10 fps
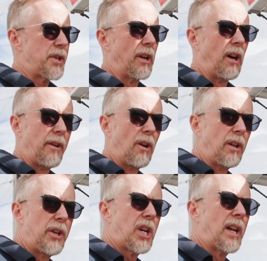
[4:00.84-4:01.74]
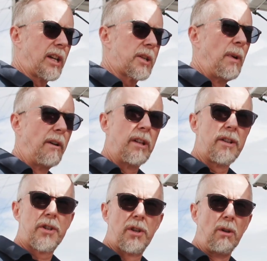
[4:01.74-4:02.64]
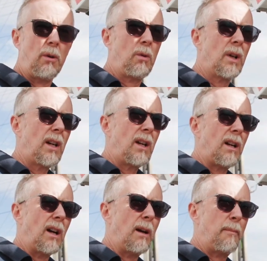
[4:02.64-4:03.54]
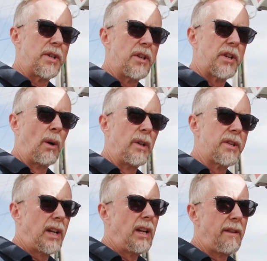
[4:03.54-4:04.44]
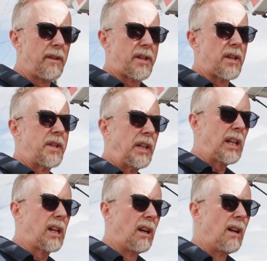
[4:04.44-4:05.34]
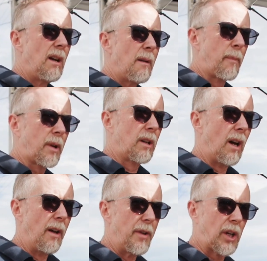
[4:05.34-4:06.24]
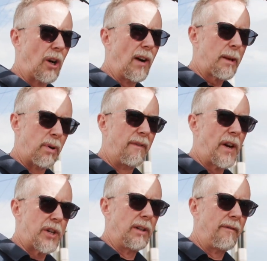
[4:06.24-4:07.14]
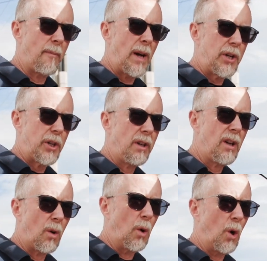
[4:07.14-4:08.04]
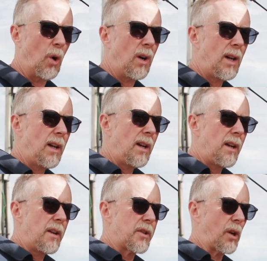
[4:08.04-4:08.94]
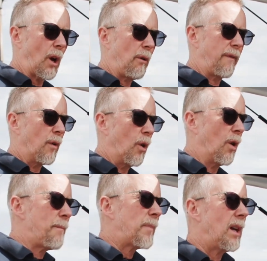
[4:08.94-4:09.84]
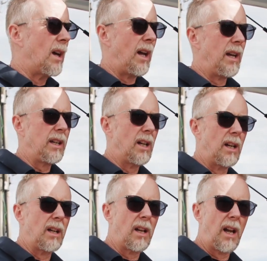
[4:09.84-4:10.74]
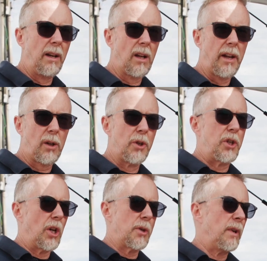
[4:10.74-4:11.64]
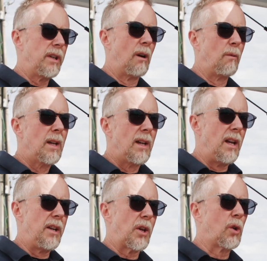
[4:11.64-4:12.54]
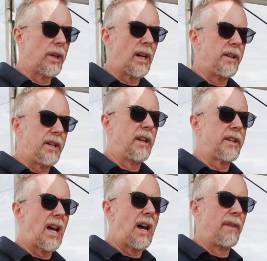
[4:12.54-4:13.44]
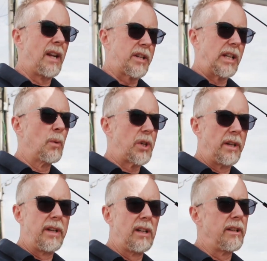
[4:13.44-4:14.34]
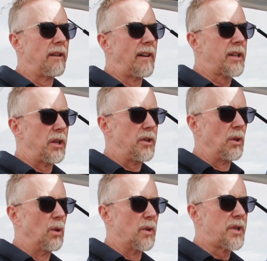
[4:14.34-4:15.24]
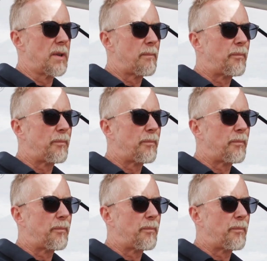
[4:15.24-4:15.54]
on our knowledge and experience to business owners, either to seek the correct professional information or to go for a good judgment. You know, it's a good idea to have an extinguisher near your exit doors,